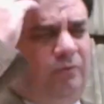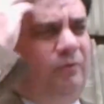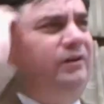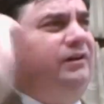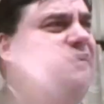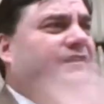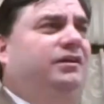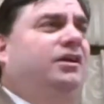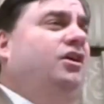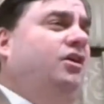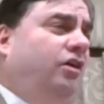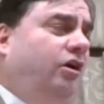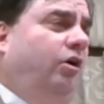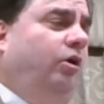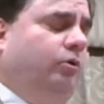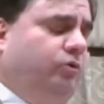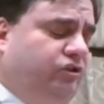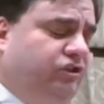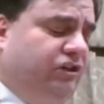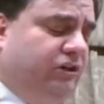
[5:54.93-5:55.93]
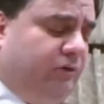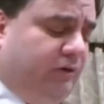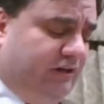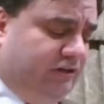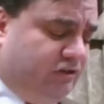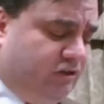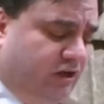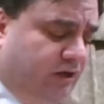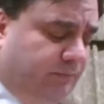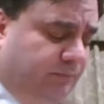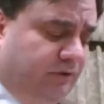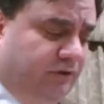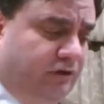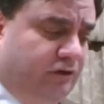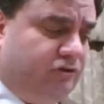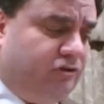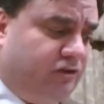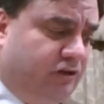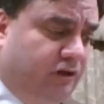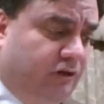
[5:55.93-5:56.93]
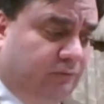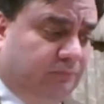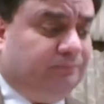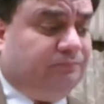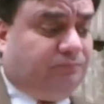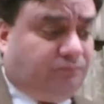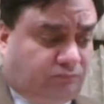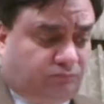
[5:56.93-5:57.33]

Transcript: We did a whole series a couple of years ago